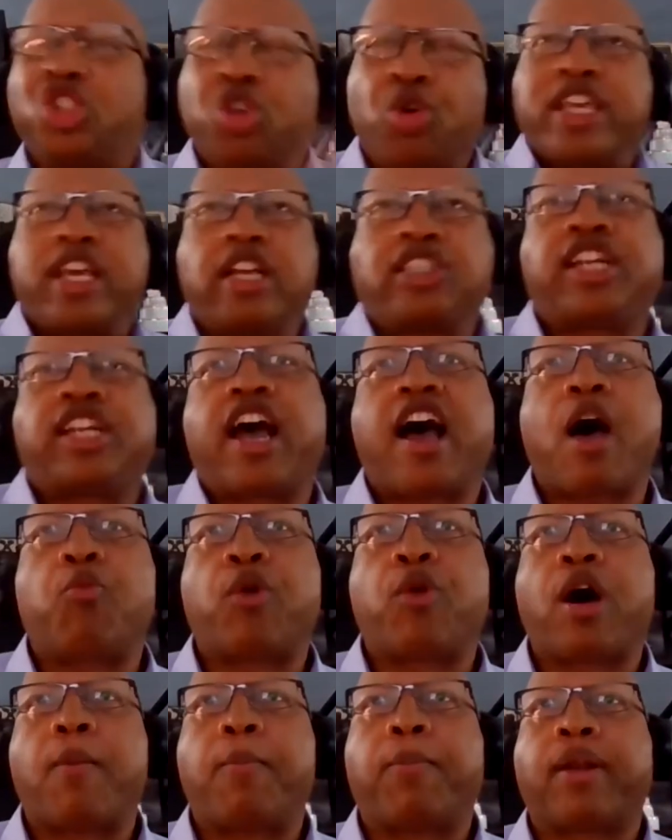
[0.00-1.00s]
Doing your
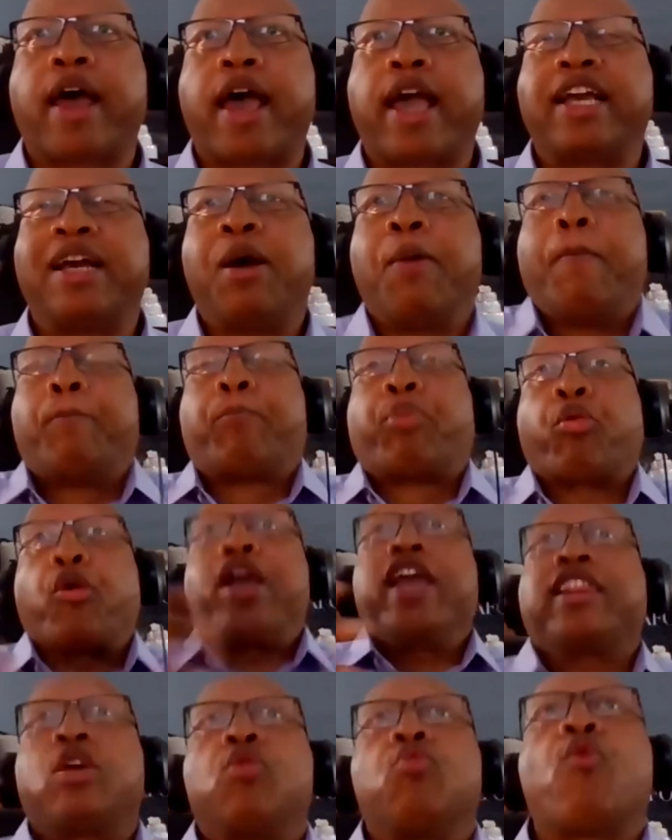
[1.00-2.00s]
job while black,
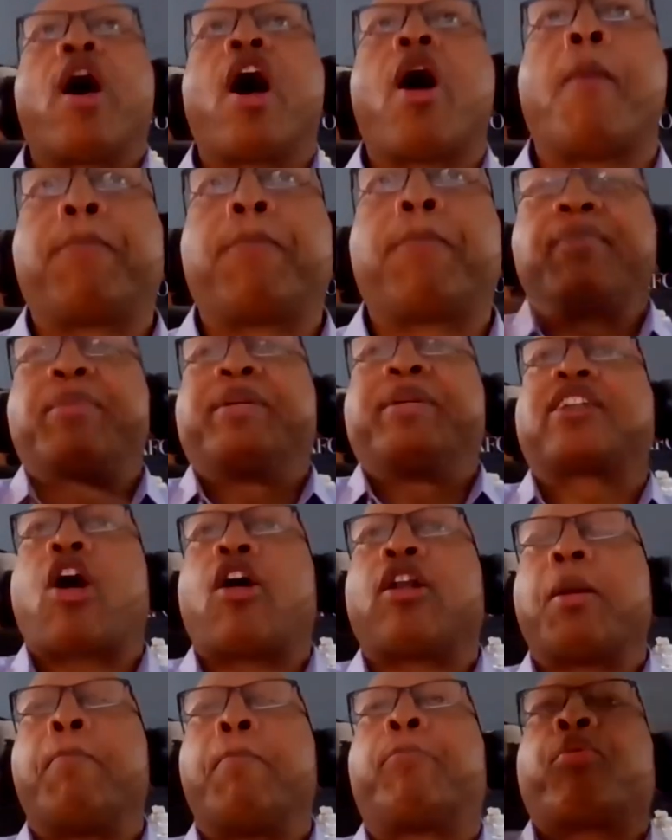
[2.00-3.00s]
breathing while black. Let's
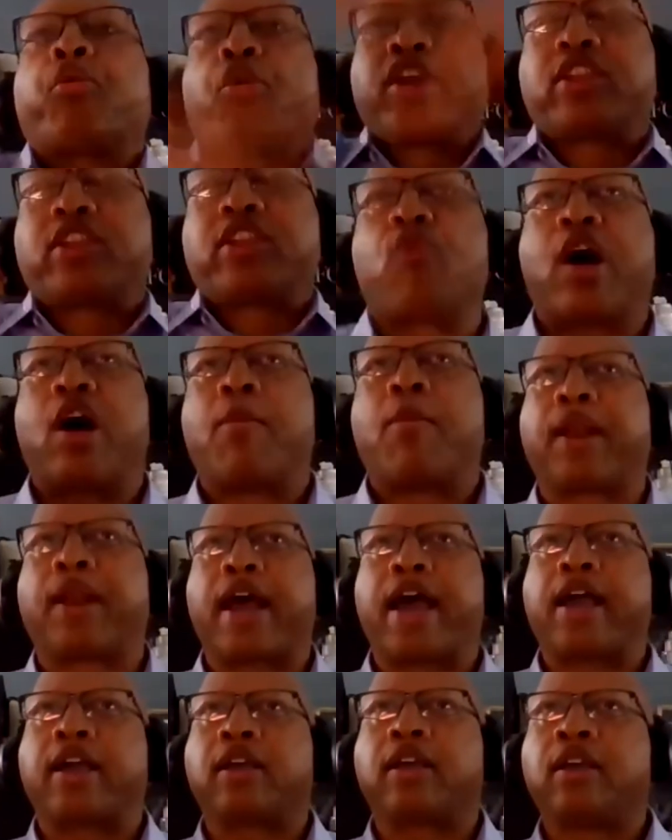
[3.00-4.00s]
call it breathing while
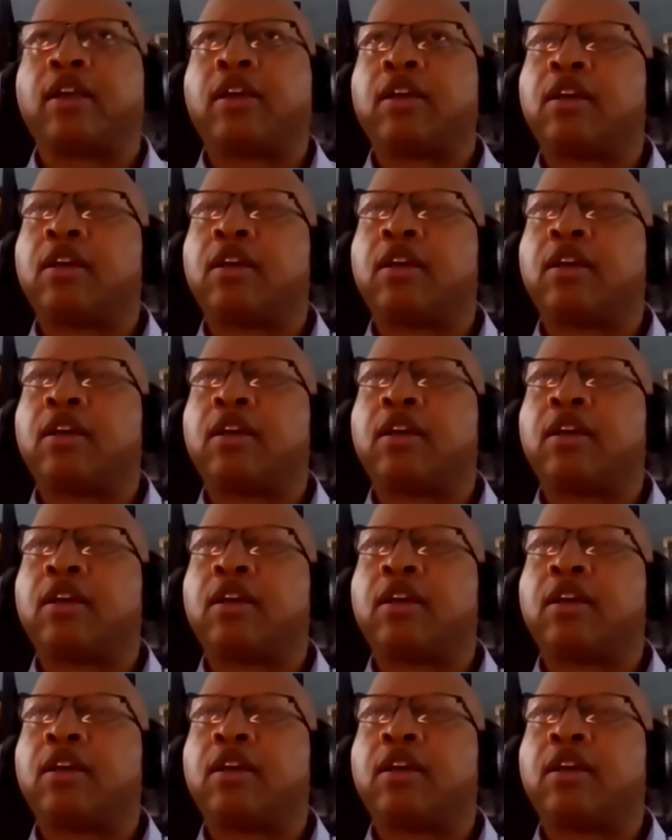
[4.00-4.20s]
black.